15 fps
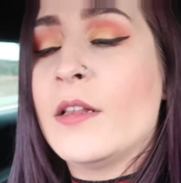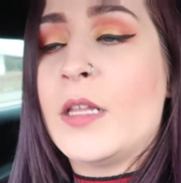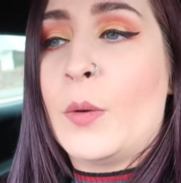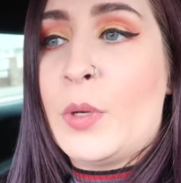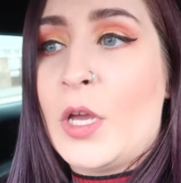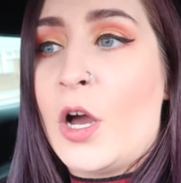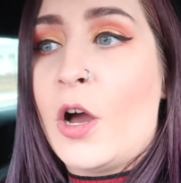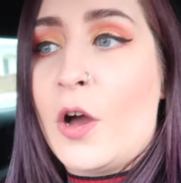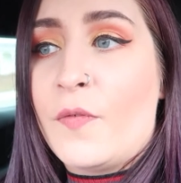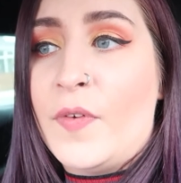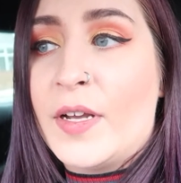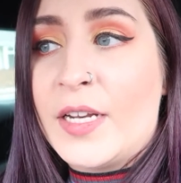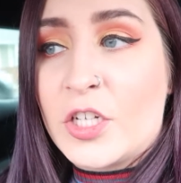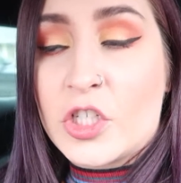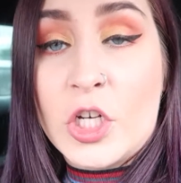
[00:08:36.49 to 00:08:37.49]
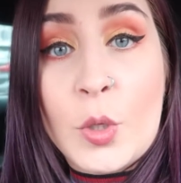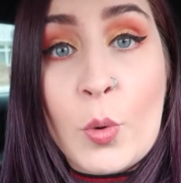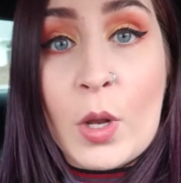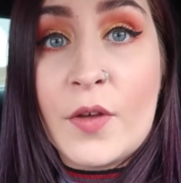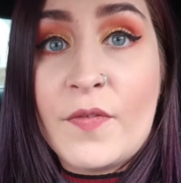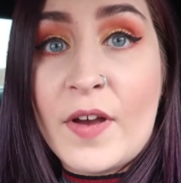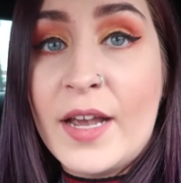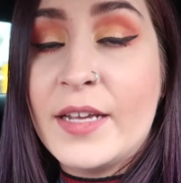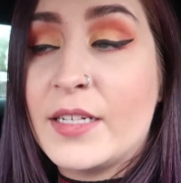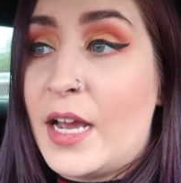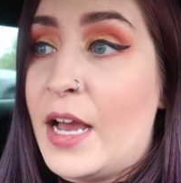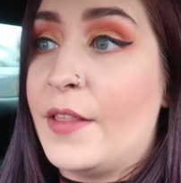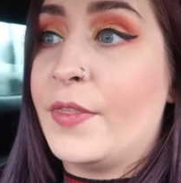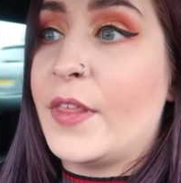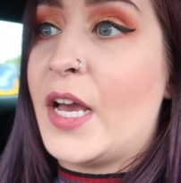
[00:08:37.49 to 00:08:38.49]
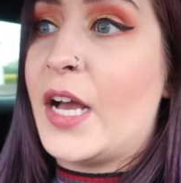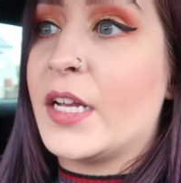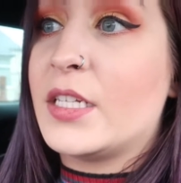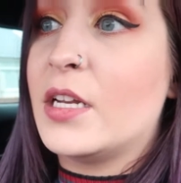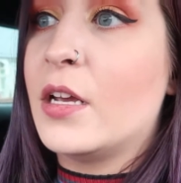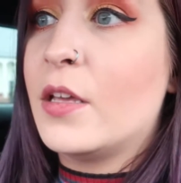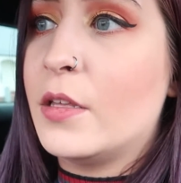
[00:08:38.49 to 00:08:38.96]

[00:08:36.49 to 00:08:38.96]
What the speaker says: that we are financially qualified and that